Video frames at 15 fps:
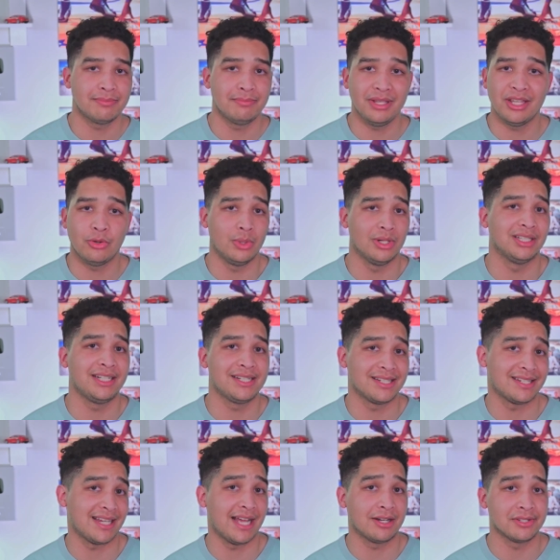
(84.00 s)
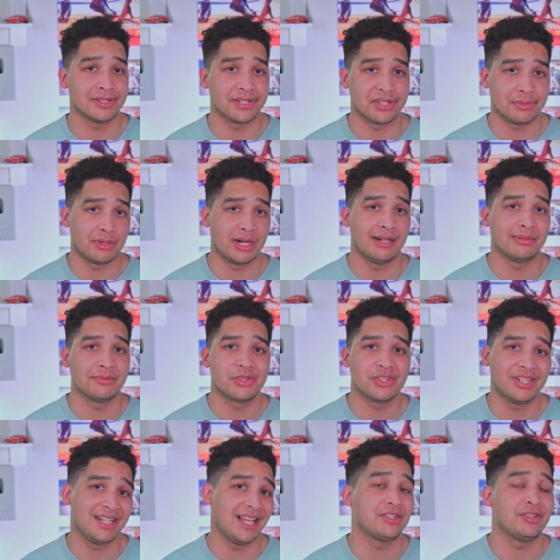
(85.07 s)
being willing to tackle such problems
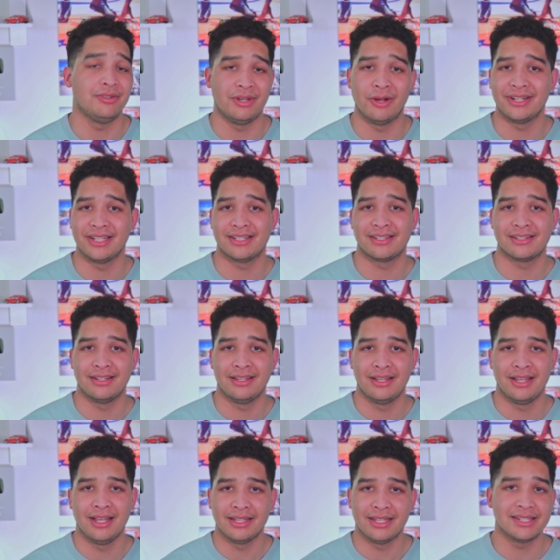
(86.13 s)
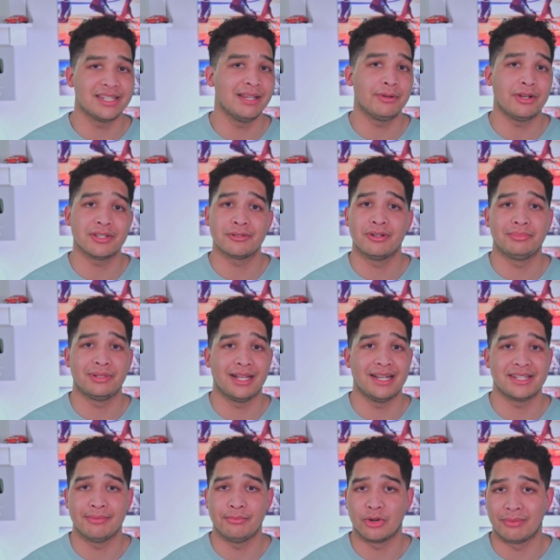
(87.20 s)
should get you noticed. This tip also
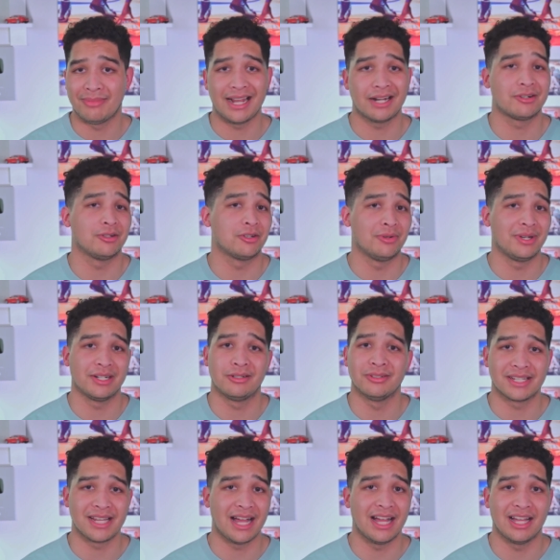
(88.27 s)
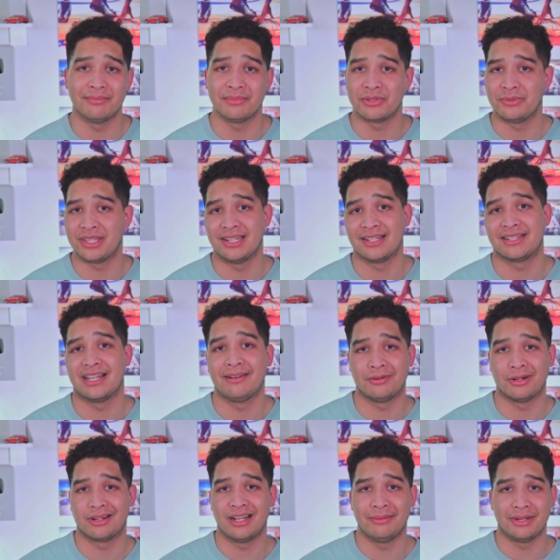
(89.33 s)
applies to more macro critical times within a
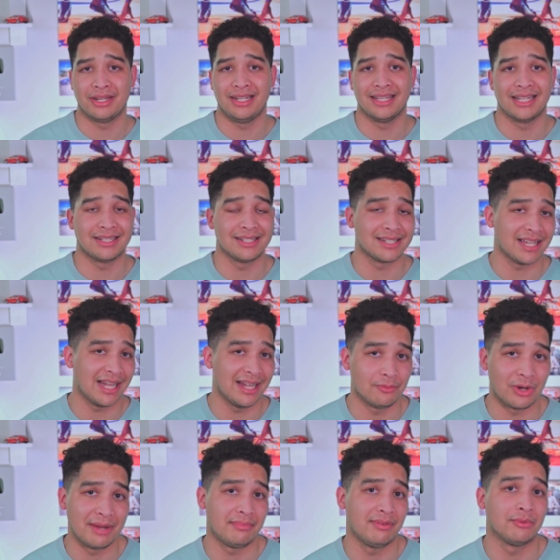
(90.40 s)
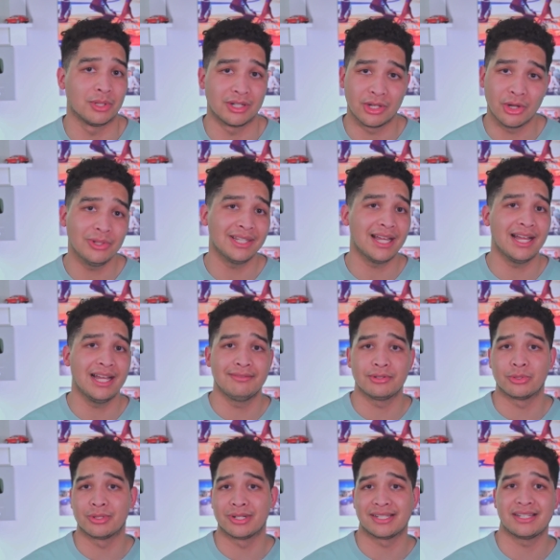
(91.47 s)
software company, like the time right before go live
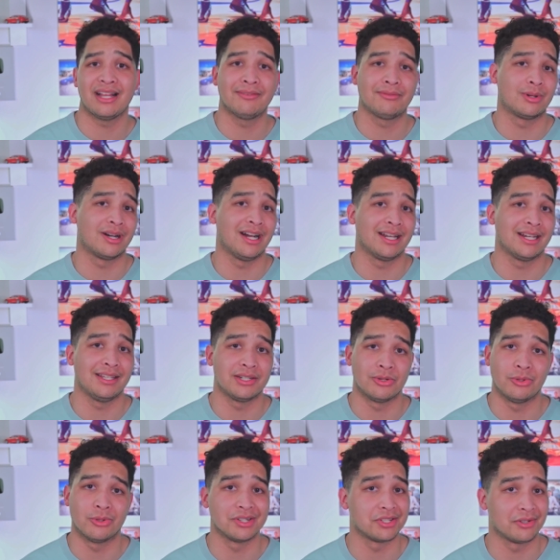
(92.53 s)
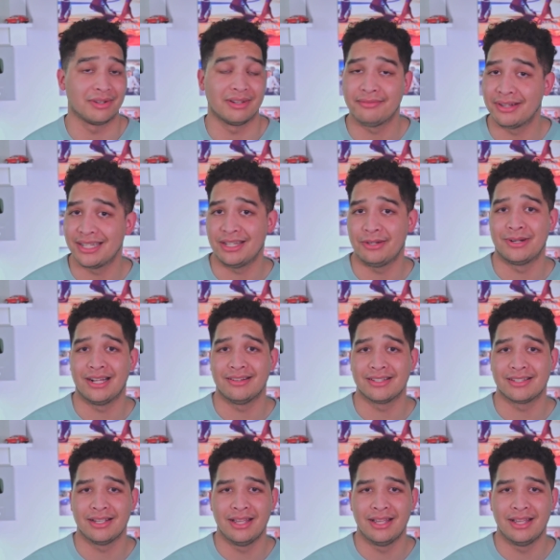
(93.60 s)
or a software audit or during funding rounds.